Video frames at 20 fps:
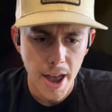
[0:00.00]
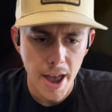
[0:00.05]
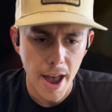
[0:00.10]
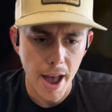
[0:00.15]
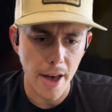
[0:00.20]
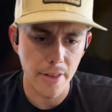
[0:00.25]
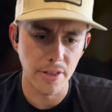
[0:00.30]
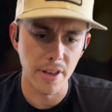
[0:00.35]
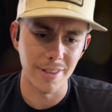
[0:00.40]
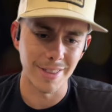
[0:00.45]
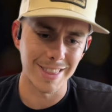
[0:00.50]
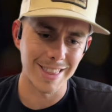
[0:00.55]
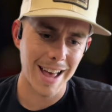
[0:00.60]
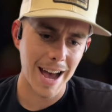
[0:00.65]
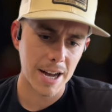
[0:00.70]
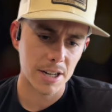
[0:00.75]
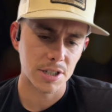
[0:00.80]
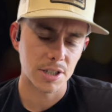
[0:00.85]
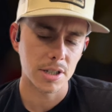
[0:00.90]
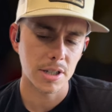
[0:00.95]
And then
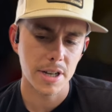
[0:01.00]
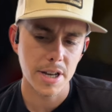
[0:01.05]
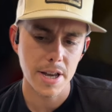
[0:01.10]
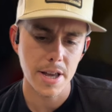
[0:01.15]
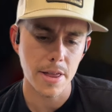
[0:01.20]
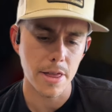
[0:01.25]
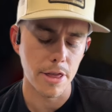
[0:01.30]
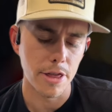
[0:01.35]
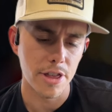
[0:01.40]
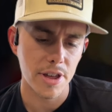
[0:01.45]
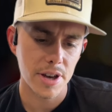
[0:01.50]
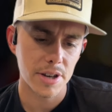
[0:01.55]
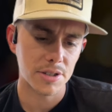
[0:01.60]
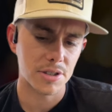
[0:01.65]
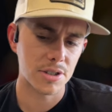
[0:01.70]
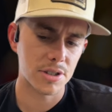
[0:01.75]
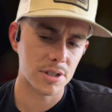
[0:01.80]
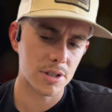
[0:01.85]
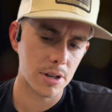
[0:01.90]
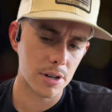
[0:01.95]
lastly,
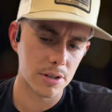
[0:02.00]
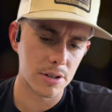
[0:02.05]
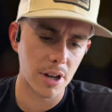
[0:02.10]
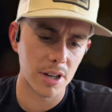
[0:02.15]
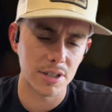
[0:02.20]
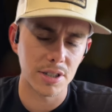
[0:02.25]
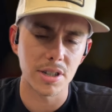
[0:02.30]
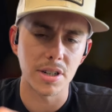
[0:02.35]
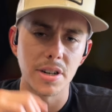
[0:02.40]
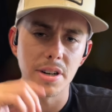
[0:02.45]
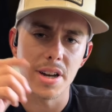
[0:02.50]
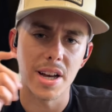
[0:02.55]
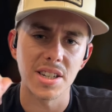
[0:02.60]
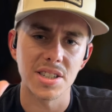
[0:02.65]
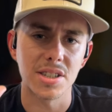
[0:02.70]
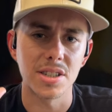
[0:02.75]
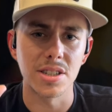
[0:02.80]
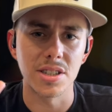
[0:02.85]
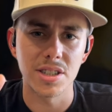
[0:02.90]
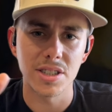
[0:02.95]
this doesn't
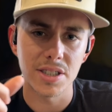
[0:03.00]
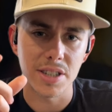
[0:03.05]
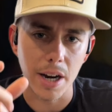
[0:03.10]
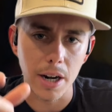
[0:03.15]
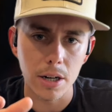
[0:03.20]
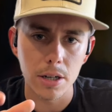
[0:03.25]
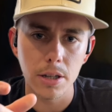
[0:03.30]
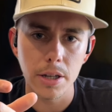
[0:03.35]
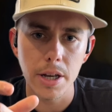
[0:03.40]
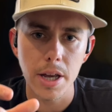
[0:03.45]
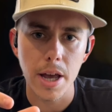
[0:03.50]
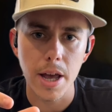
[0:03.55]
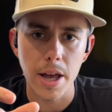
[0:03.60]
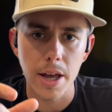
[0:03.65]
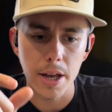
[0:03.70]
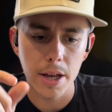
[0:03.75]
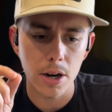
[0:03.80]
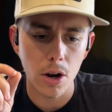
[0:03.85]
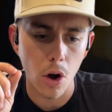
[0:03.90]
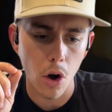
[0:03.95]
necessarily
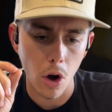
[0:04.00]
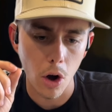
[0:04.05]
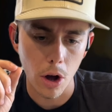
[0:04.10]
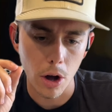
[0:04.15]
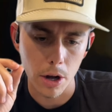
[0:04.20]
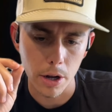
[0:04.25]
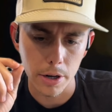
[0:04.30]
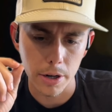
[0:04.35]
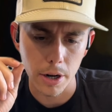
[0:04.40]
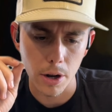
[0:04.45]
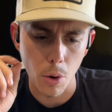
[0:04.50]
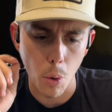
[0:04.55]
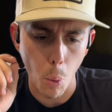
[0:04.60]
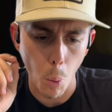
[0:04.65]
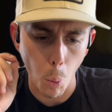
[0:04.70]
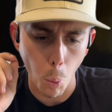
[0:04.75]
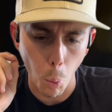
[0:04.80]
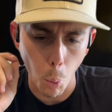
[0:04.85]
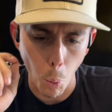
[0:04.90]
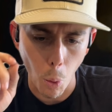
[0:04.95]
hit on
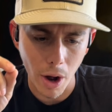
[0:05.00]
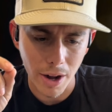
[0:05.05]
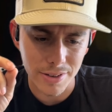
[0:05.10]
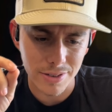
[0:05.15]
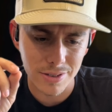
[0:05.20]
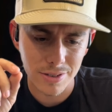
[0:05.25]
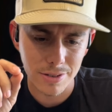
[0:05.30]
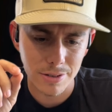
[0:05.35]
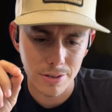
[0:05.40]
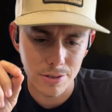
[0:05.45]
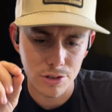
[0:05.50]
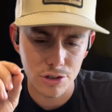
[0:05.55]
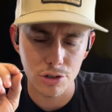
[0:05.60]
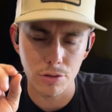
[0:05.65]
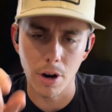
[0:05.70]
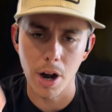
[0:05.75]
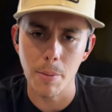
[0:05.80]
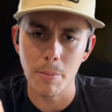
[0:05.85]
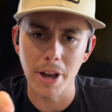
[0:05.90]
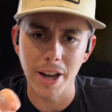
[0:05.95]
what
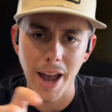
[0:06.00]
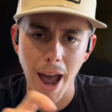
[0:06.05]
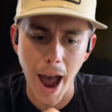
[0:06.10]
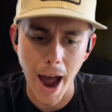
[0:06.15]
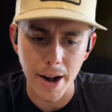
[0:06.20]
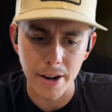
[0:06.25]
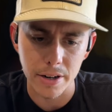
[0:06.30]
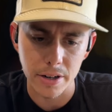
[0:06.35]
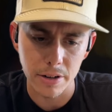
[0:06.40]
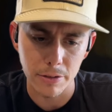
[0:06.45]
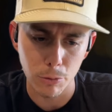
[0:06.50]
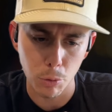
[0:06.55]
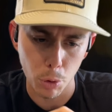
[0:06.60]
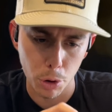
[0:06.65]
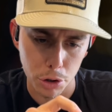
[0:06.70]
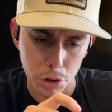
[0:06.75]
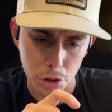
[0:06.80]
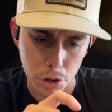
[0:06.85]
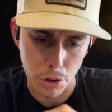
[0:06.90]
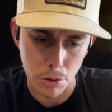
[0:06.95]
ceramic additive we're
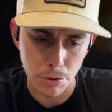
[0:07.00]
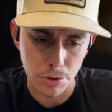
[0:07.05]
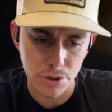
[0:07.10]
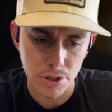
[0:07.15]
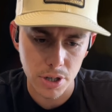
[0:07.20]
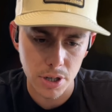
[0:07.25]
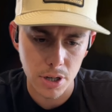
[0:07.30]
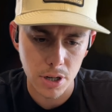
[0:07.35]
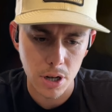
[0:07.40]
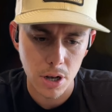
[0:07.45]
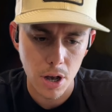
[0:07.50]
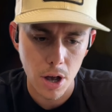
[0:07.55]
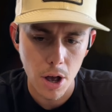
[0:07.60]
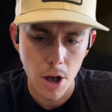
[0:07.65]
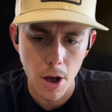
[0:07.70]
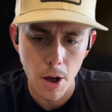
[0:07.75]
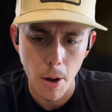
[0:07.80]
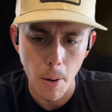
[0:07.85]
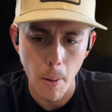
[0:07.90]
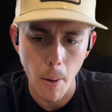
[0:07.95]
using,
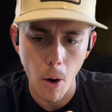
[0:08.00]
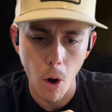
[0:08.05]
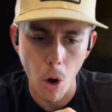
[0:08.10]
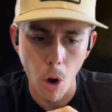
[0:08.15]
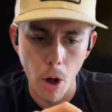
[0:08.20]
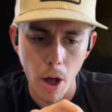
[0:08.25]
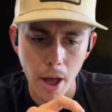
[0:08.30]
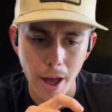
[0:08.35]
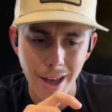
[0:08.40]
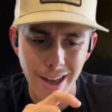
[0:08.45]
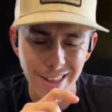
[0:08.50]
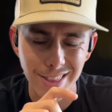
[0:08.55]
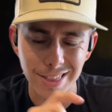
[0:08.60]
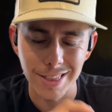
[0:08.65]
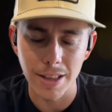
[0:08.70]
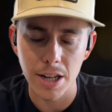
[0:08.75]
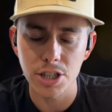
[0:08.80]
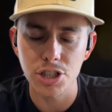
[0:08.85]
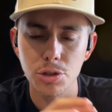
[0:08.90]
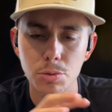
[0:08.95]

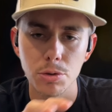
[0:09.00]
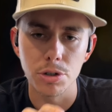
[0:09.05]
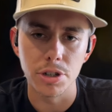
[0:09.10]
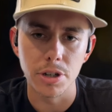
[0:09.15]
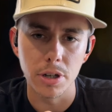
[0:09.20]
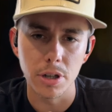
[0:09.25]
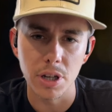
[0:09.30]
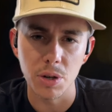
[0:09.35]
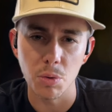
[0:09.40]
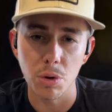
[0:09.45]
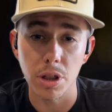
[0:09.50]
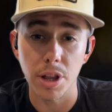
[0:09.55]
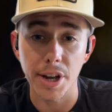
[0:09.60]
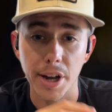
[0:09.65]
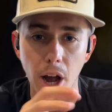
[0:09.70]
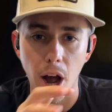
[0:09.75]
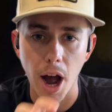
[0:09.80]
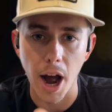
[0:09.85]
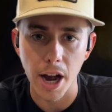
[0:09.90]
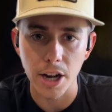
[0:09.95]
unless we're dealing with like
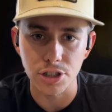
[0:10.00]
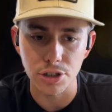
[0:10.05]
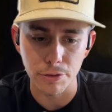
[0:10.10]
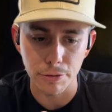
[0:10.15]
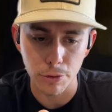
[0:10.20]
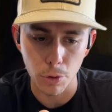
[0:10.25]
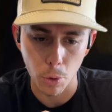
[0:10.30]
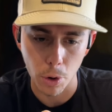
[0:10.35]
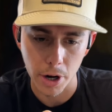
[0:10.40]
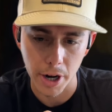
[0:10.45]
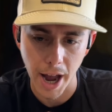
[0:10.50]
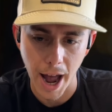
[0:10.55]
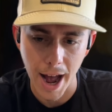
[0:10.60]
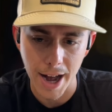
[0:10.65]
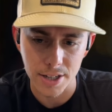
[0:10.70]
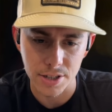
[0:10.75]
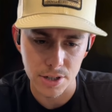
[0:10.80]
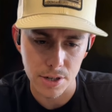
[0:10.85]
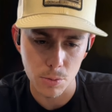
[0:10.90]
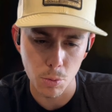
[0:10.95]
a hydrofluoric
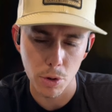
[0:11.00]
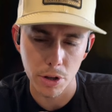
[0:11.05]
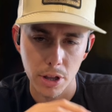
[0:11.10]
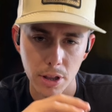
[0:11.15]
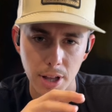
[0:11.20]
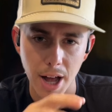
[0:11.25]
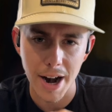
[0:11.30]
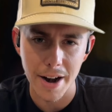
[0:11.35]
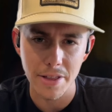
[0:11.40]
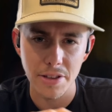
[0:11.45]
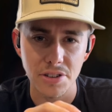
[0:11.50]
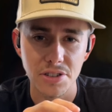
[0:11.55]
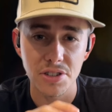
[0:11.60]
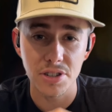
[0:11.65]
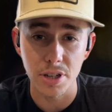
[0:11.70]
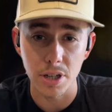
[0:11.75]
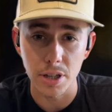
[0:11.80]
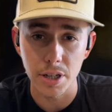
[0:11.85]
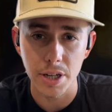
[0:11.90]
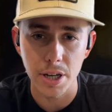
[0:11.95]
acid with a lot of the
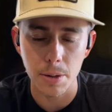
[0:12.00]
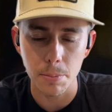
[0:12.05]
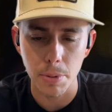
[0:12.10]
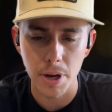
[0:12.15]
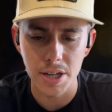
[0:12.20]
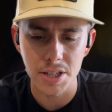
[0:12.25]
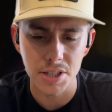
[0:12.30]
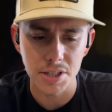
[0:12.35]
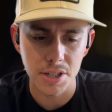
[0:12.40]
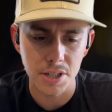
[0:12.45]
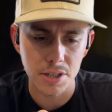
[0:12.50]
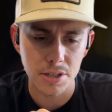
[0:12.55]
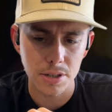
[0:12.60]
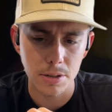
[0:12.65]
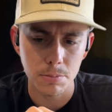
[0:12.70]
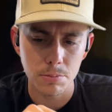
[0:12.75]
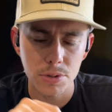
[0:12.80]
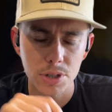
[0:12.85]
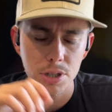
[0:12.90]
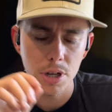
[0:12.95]
silicate-based
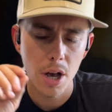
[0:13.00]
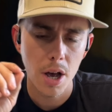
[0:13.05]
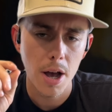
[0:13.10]
systems.